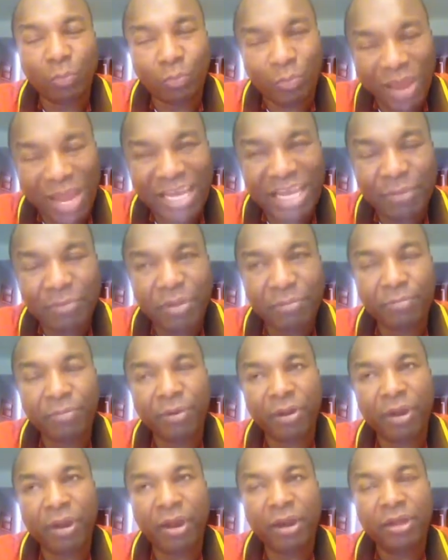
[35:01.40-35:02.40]
beg him in
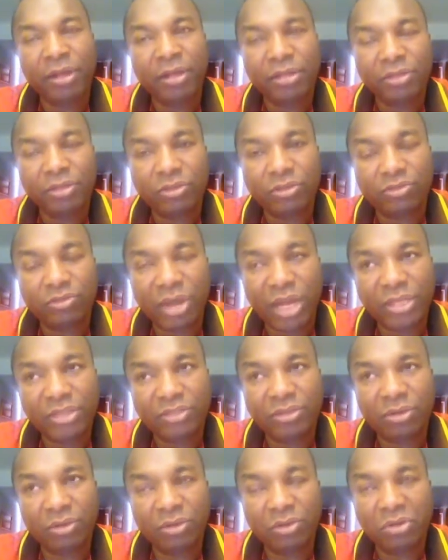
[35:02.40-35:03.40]
prayer, to try
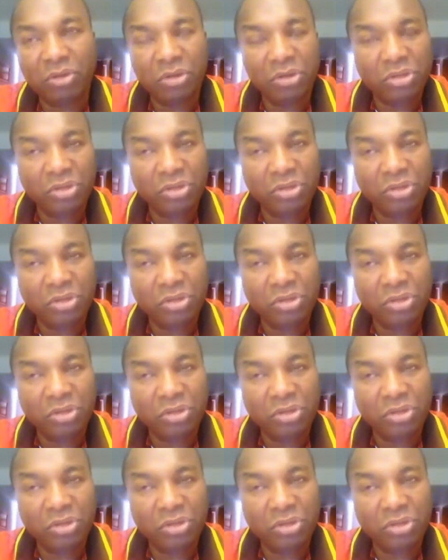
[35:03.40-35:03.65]
to,